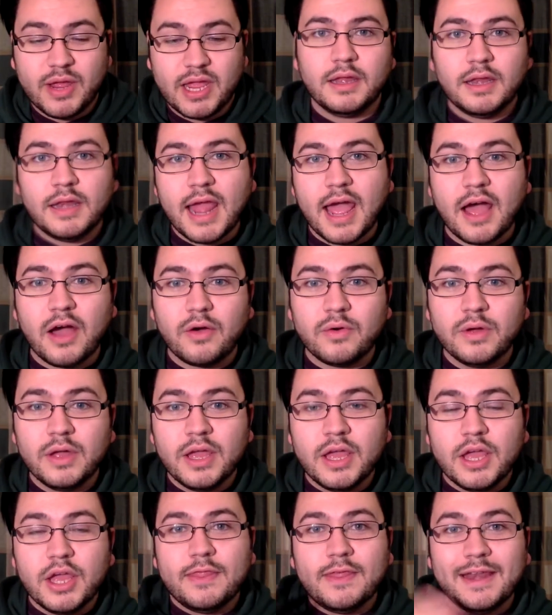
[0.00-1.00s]
Now,
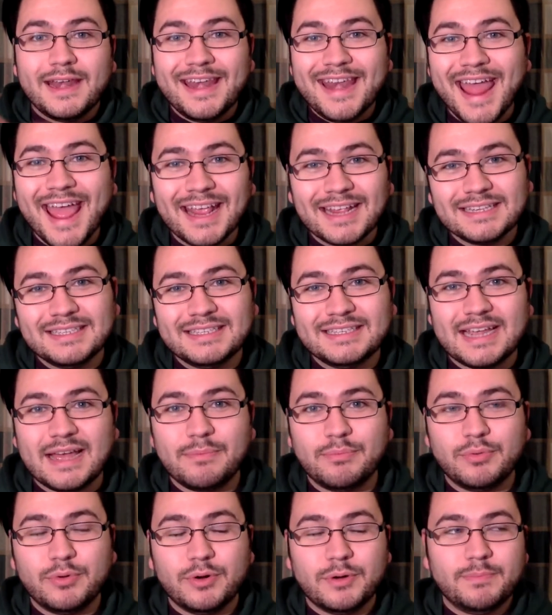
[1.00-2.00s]
the next
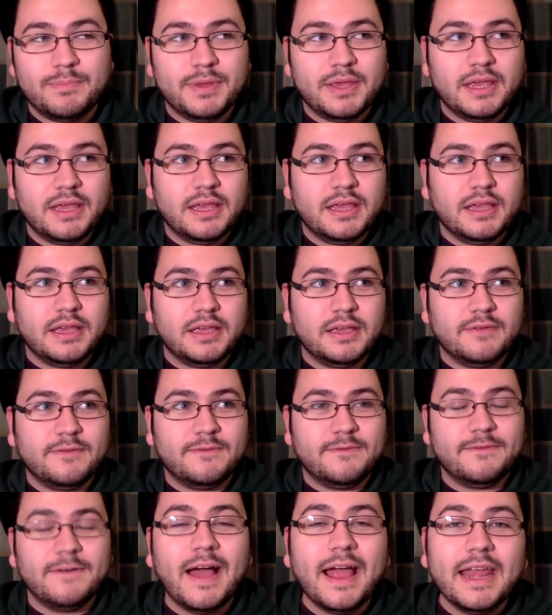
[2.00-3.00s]
step would be
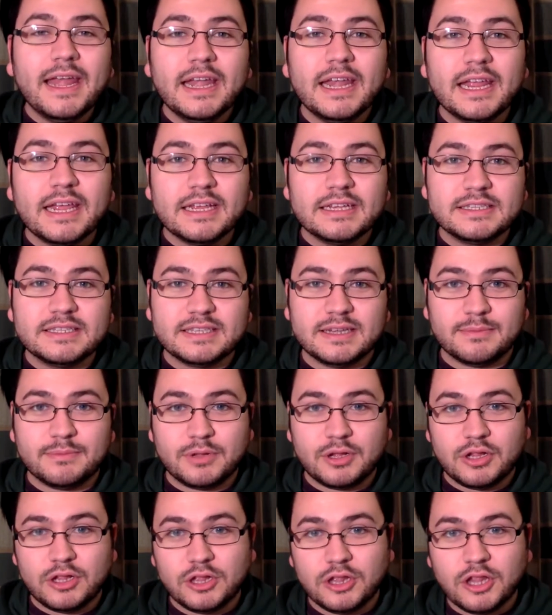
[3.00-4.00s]
finding some
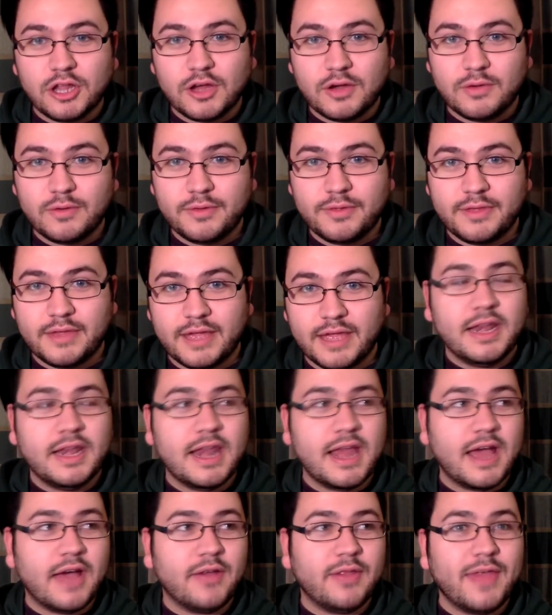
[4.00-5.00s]
clothing.
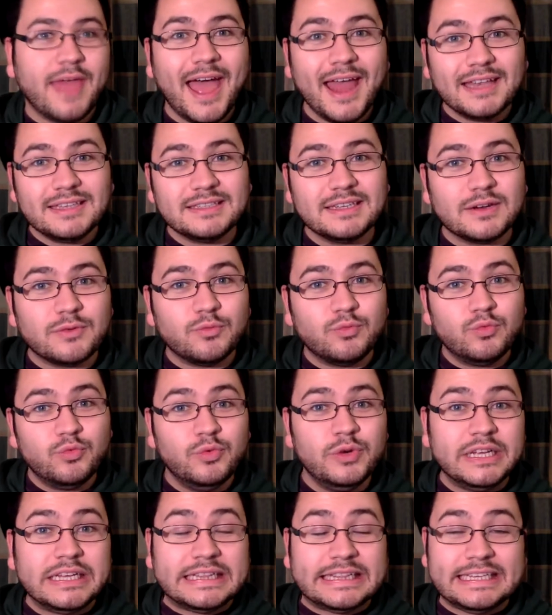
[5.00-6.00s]
Now, that's a
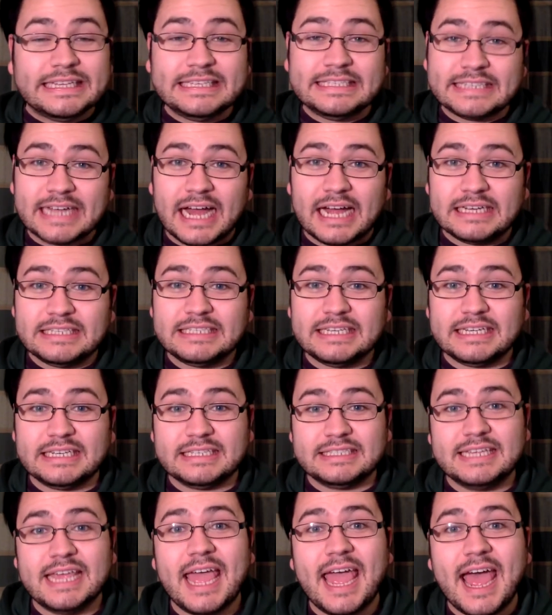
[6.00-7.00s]
really daunting
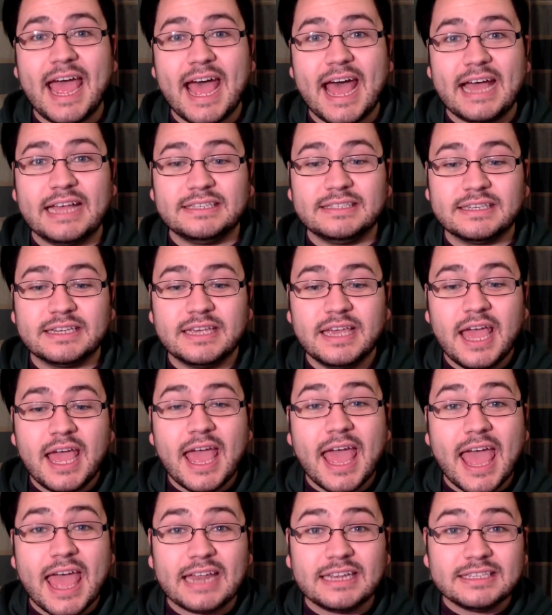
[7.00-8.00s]
task
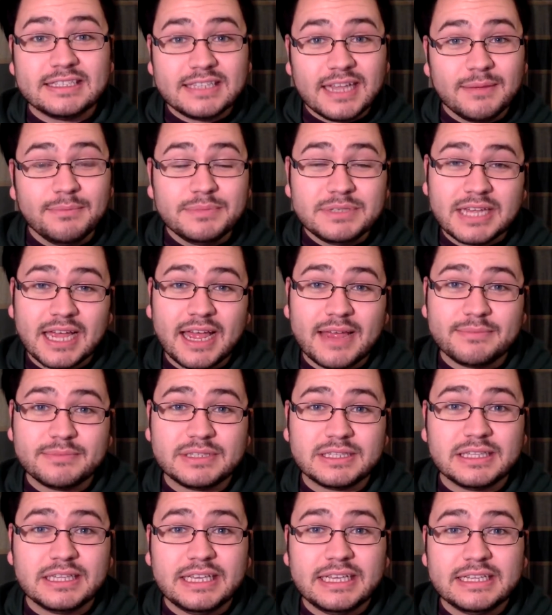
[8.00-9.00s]
and
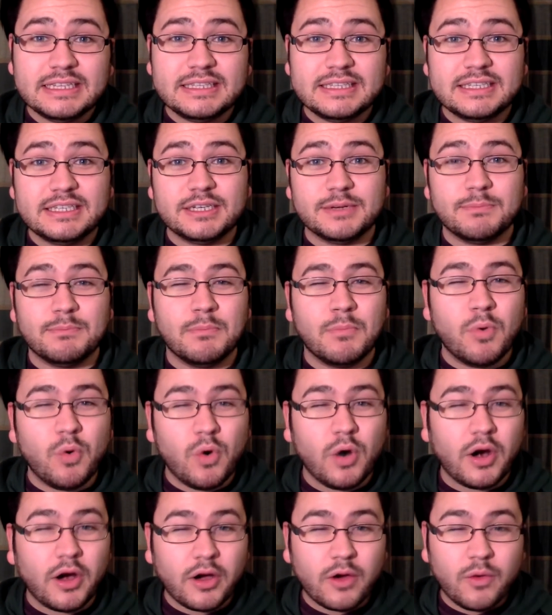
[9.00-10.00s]
sometimes leads to
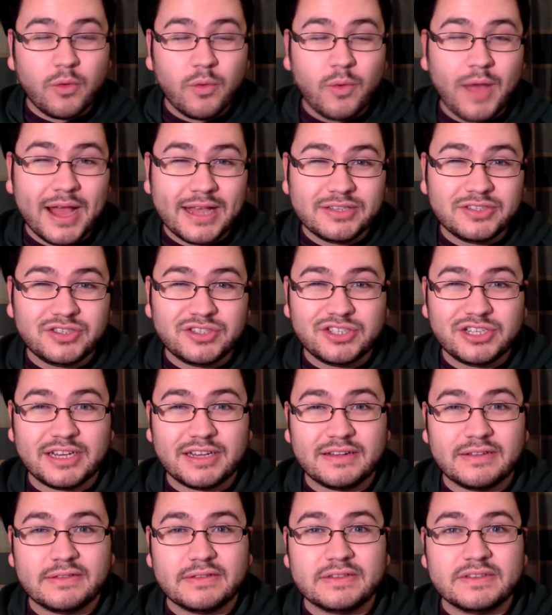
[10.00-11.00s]
more
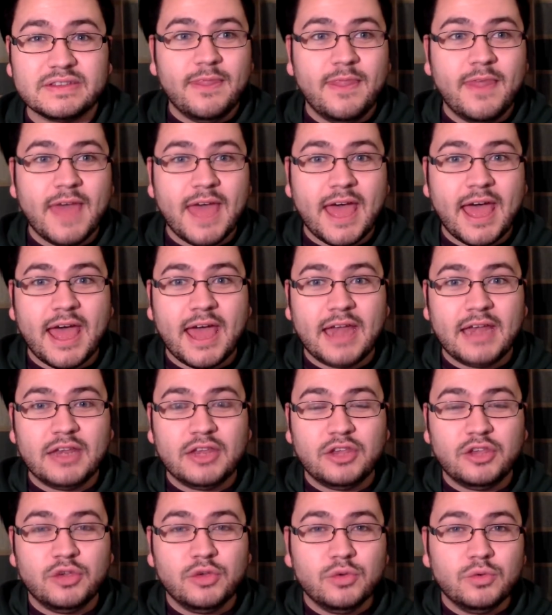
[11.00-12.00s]
questions that
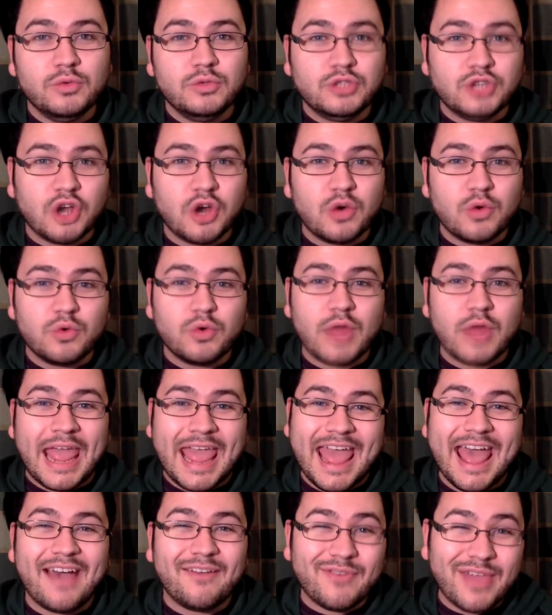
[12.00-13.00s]
you don't
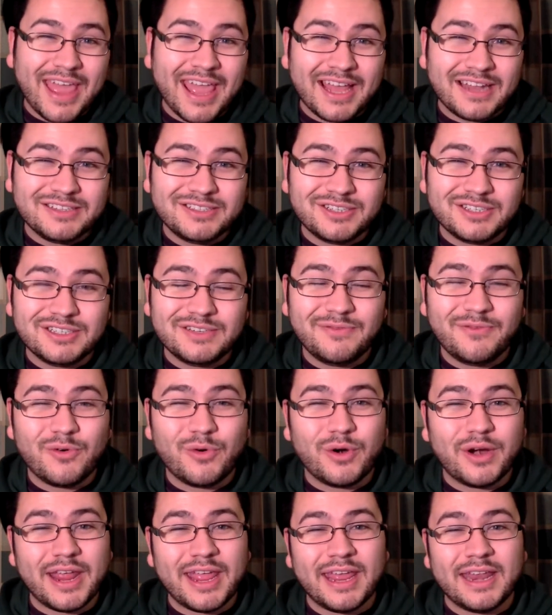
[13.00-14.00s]
have answers
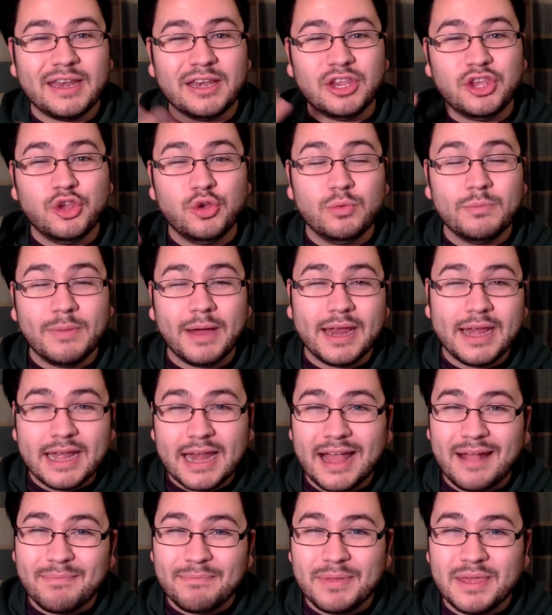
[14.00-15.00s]
for, and you might
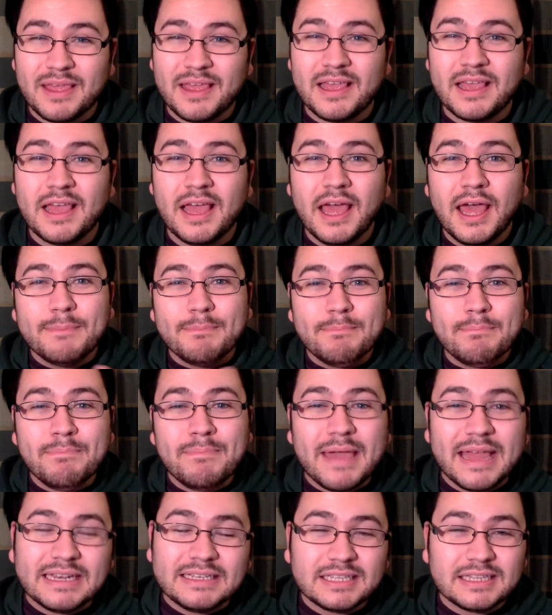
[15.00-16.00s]
not be
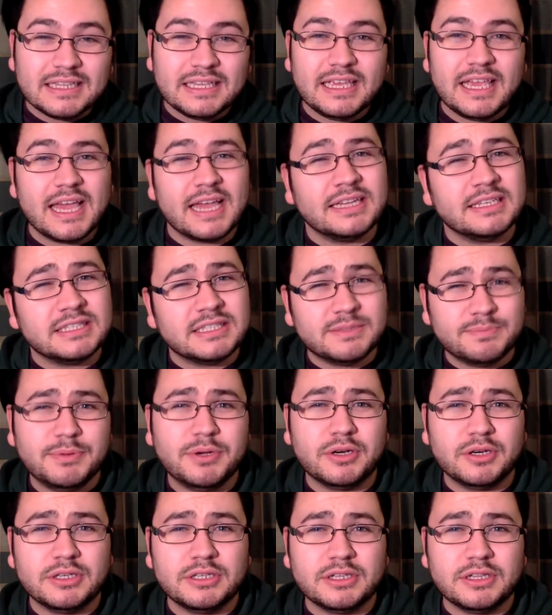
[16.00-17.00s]
mentally and
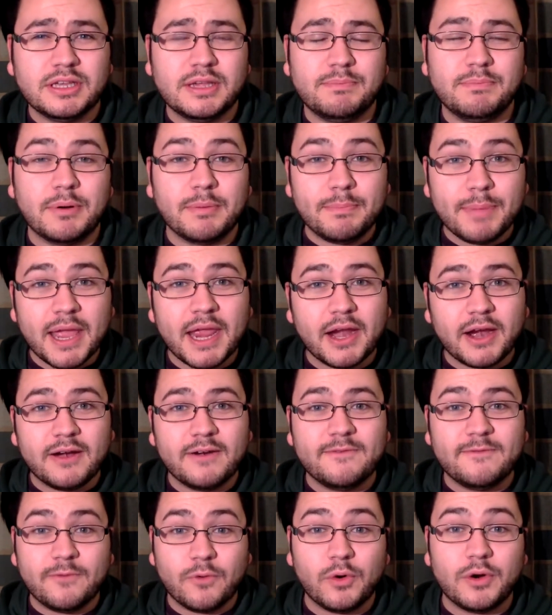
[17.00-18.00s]
spiritually prepared
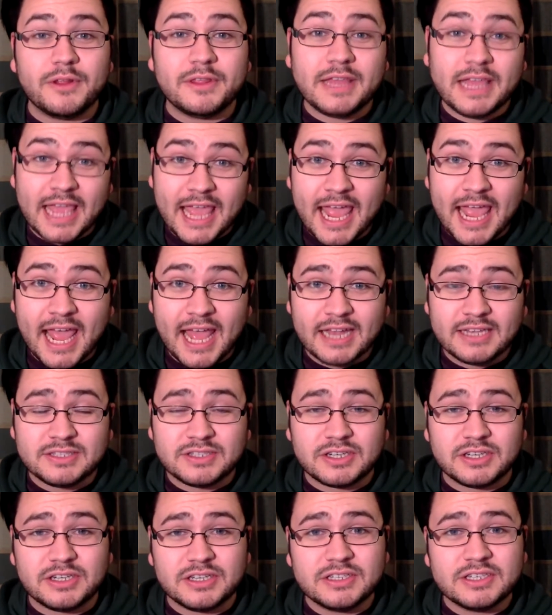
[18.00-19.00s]
for the
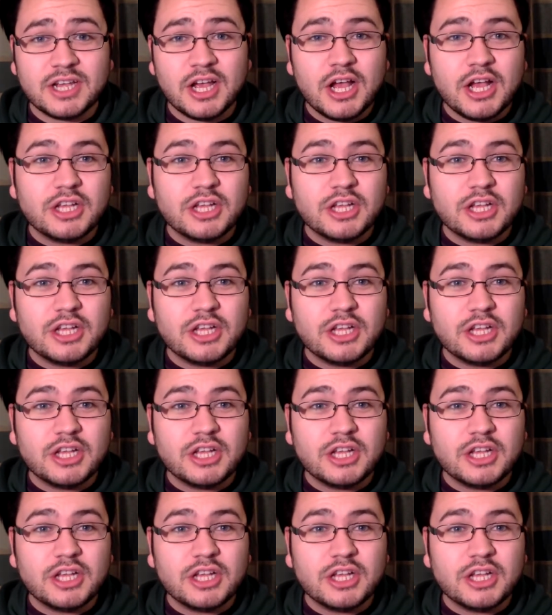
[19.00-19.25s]
answers.